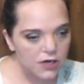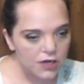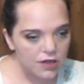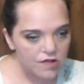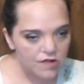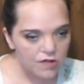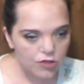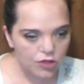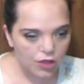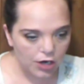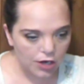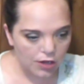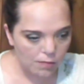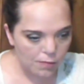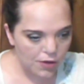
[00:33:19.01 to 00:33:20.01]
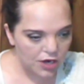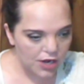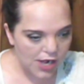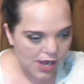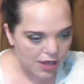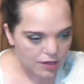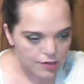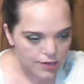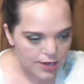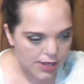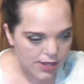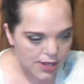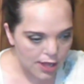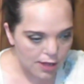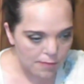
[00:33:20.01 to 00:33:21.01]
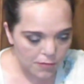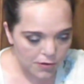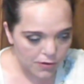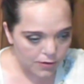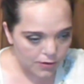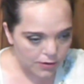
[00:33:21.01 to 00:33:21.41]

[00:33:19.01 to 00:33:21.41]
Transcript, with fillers: at least the little bit that I can see at a time,